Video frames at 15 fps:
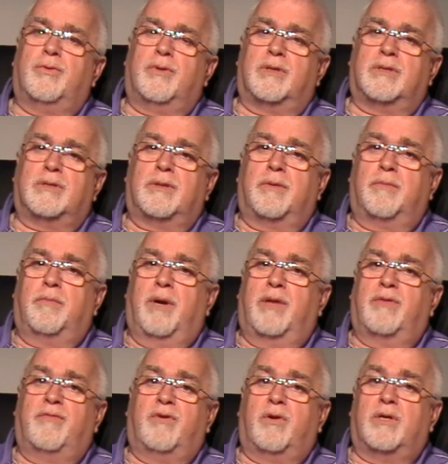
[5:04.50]
to us by
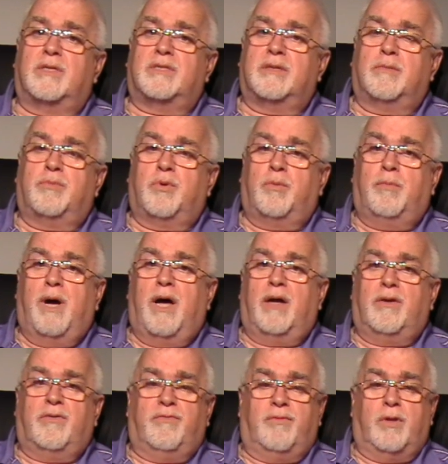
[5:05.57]
the very simple
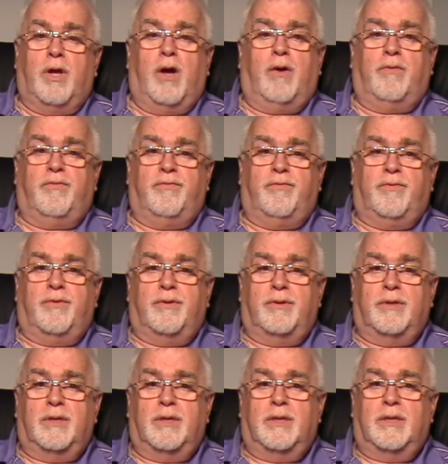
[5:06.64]
bond of love.
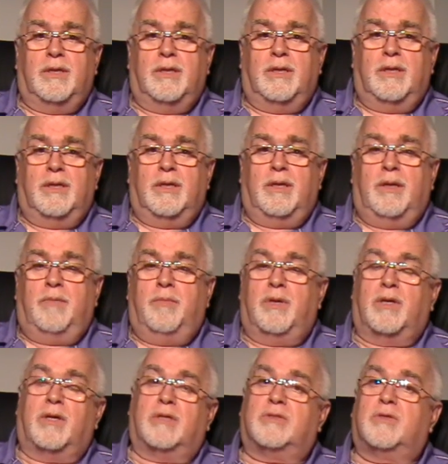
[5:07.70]

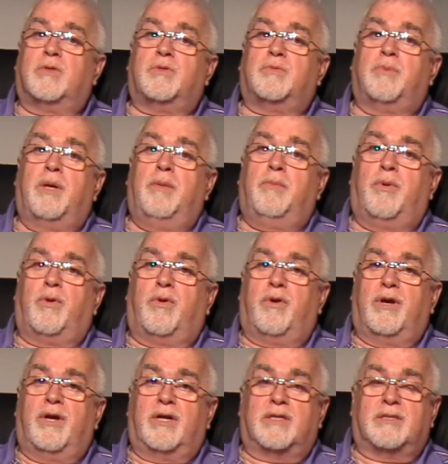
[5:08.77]
Because those people are
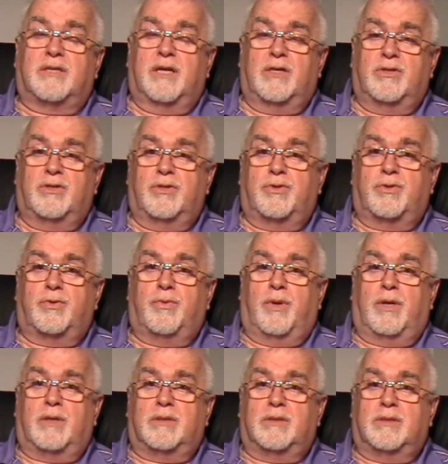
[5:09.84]
an extension to
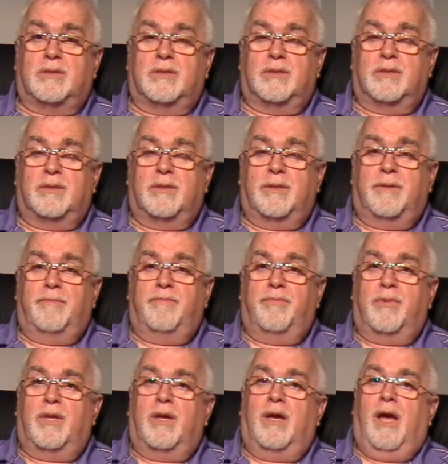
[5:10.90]
us,
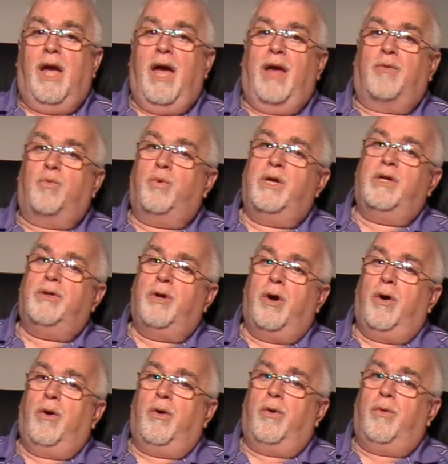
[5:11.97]
and we
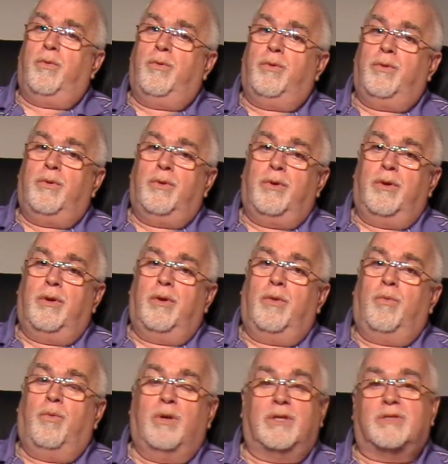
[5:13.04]
know
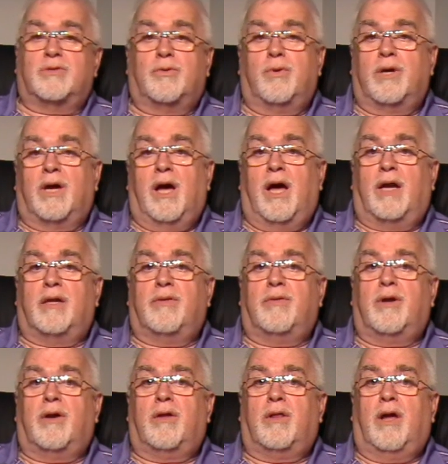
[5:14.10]
what is going on in
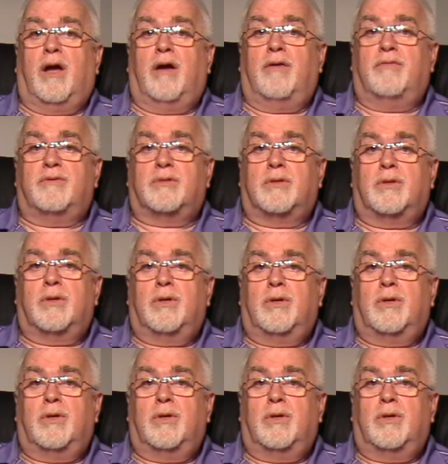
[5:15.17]
their lives,